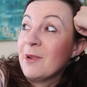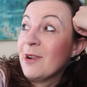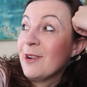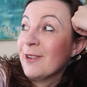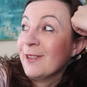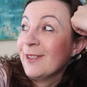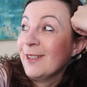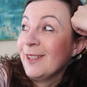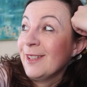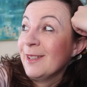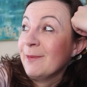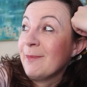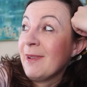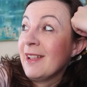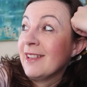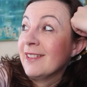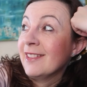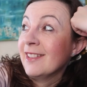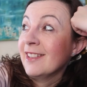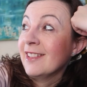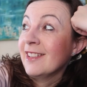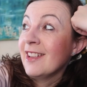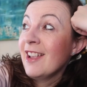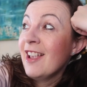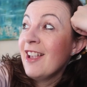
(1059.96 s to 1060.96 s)
Marks and
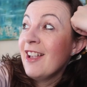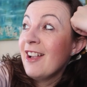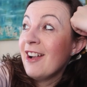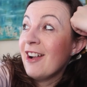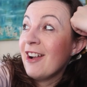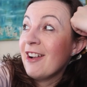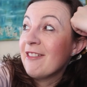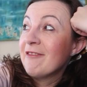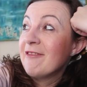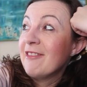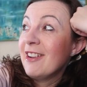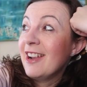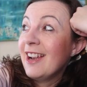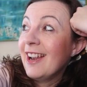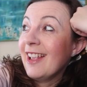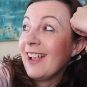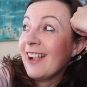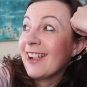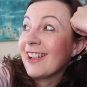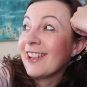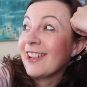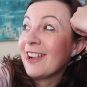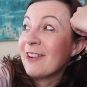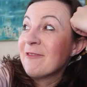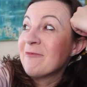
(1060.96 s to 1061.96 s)
Spencer's. Oh. I really,
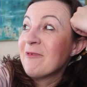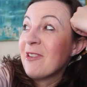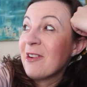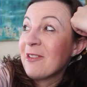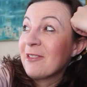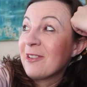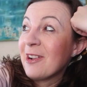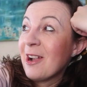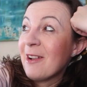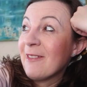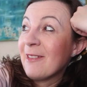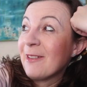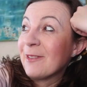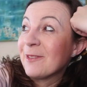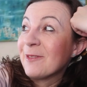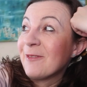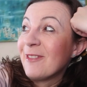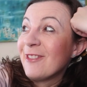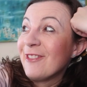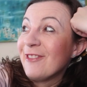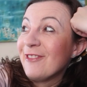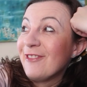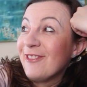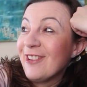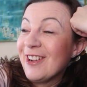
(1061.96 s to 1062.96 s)
I, I, woke up, that was
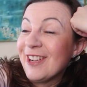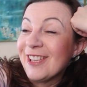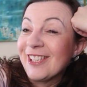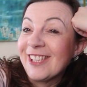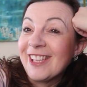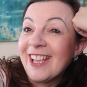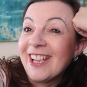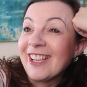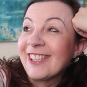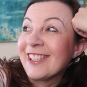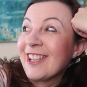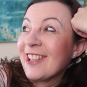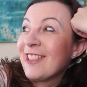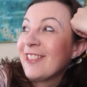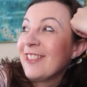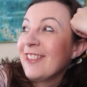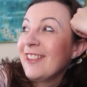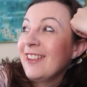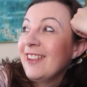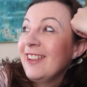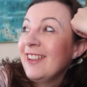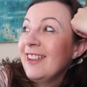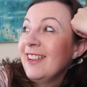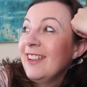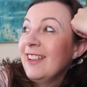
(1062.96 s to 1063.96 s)
one of the first That's things the
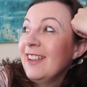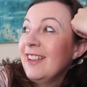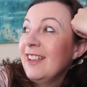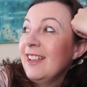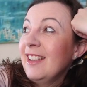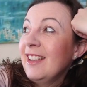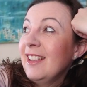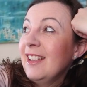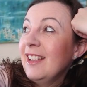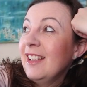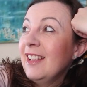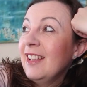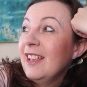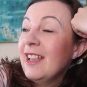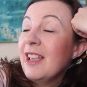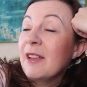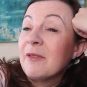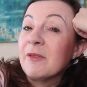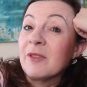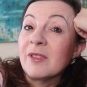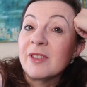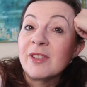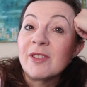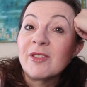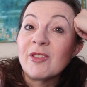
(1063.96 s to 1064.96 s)
I...
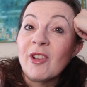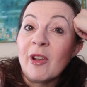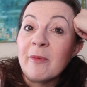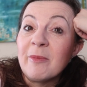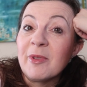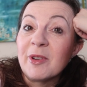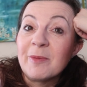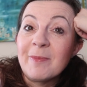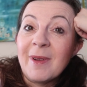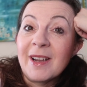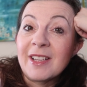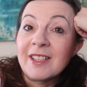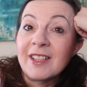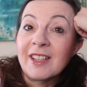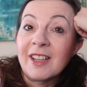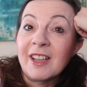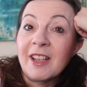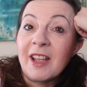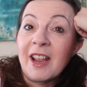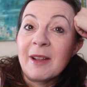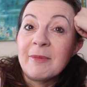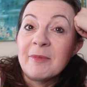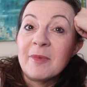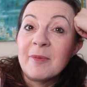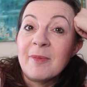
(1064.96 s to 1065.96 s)
It was so much better than
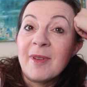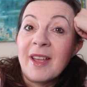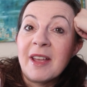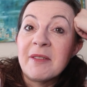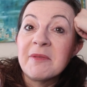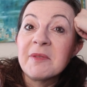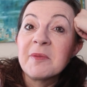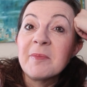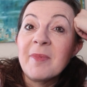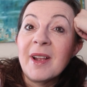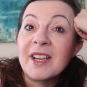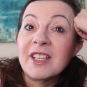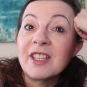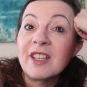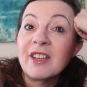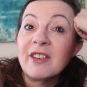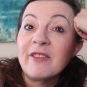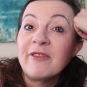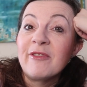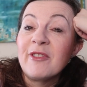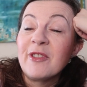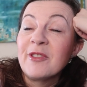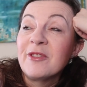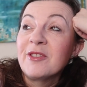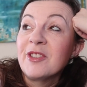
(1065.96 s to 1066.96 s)
camembert. It was better
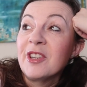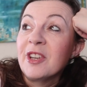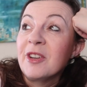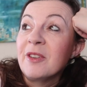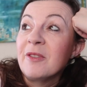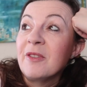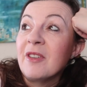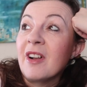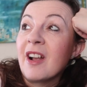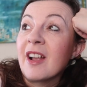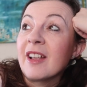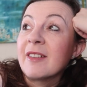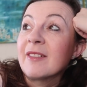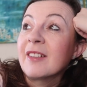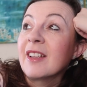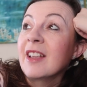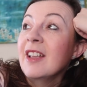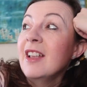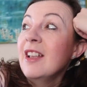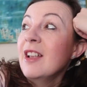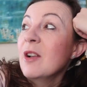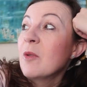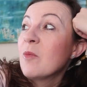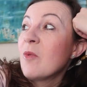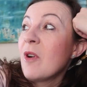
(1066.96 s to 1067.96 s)
than a fondue. I
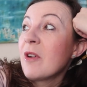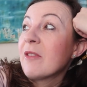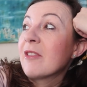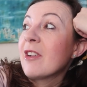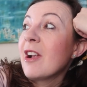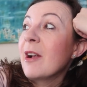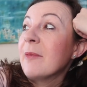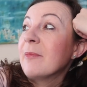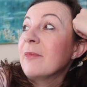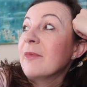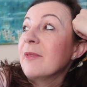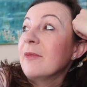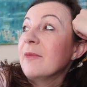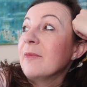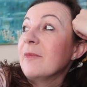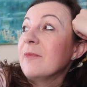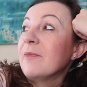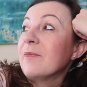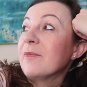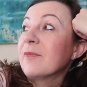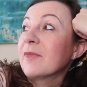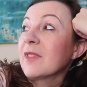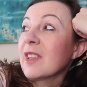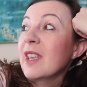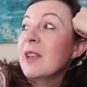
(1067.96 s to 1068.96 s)
woke I oh, up...
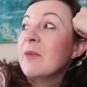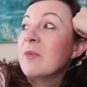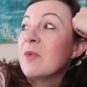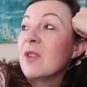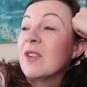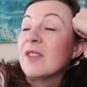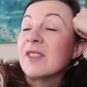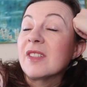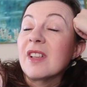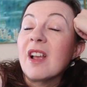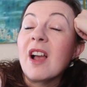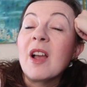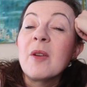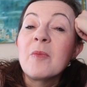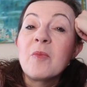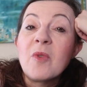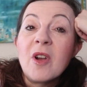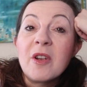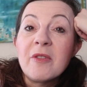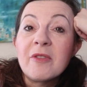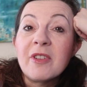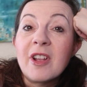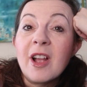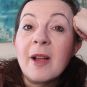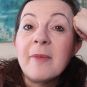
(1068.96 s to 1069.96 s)
Far, it, was, it was. I
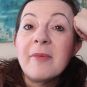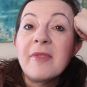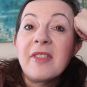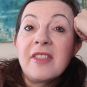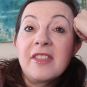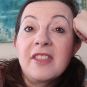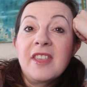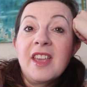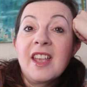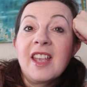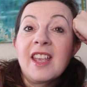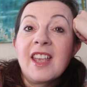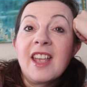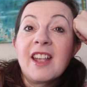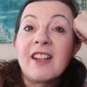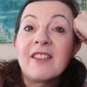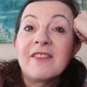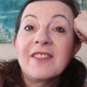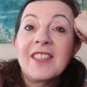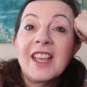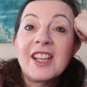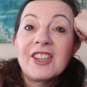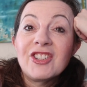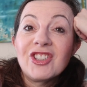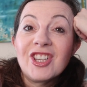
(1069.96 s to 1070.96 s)
woke up thinking
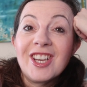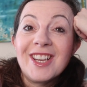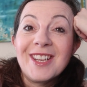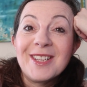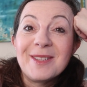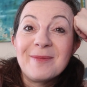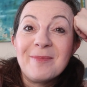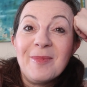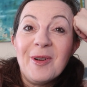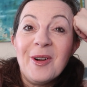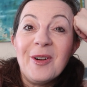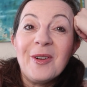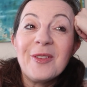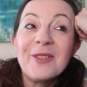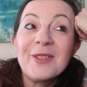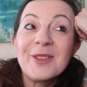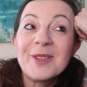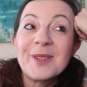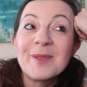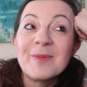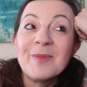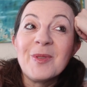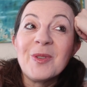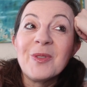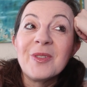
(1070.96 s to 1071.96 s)
of that cheese pot
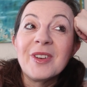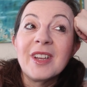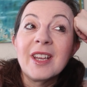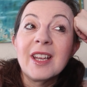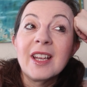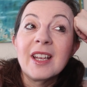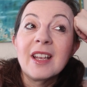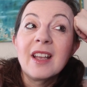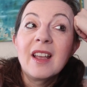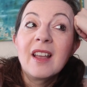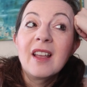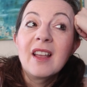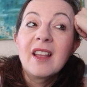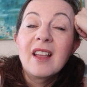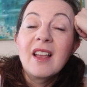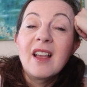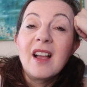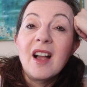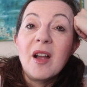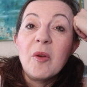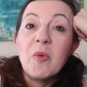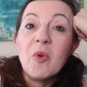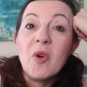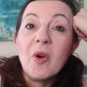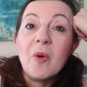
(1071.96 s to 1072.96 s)
this morning.
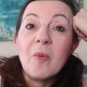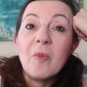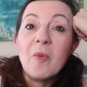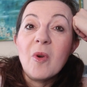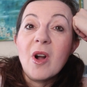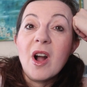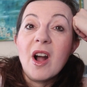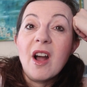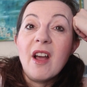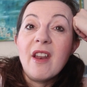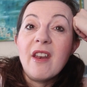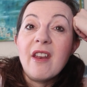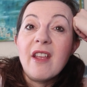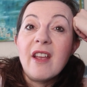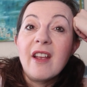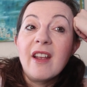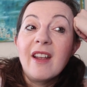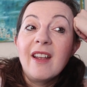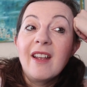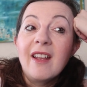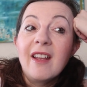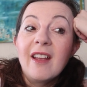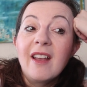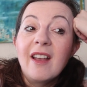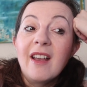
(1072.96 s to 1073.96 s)
I want
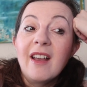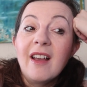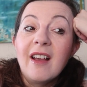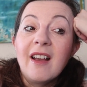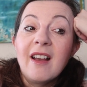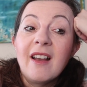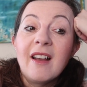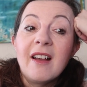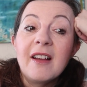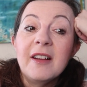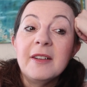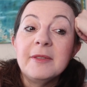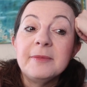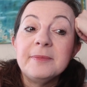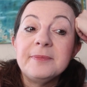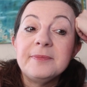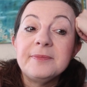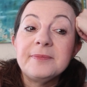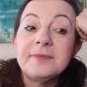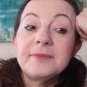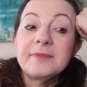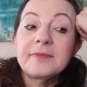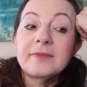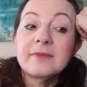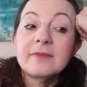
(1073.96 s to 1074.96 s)
one.
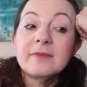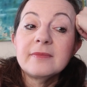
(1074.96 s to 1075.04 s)
Um,